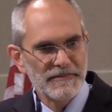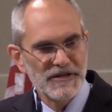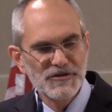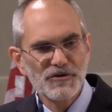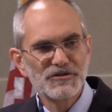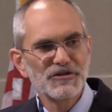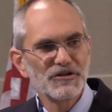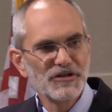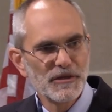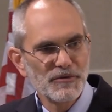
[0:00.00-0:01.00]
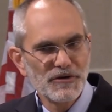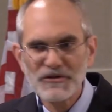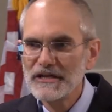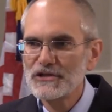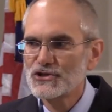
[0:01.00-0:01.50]
These are
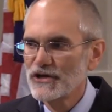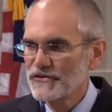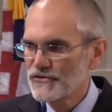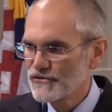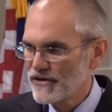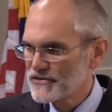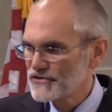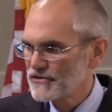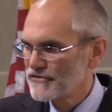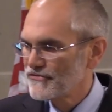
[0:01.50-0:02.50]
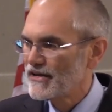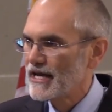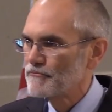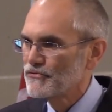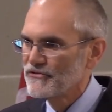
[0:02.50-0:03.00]
deliberately transgressive
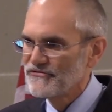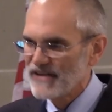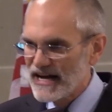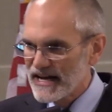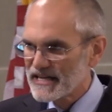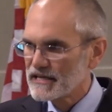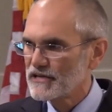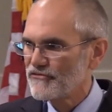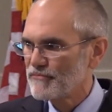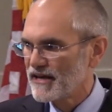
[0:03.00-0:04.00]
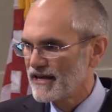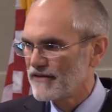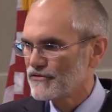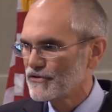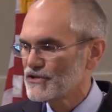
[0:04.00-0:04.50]
and provocative
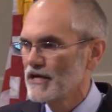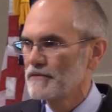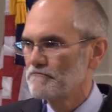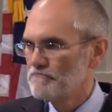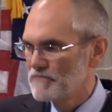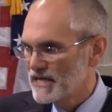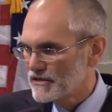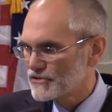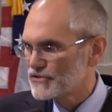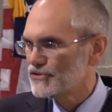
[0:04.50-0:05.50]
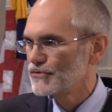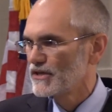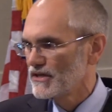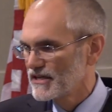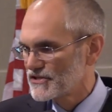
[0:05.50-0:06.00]
behaviors meant
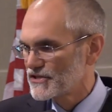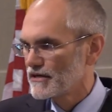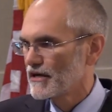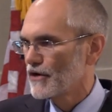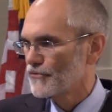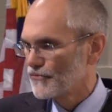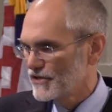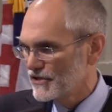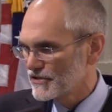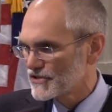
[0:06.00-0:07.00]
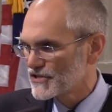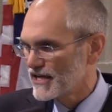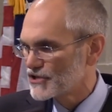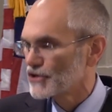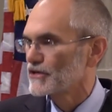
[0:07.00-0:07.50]
to elicit
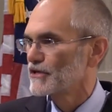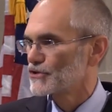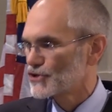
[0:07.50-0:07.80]
realization,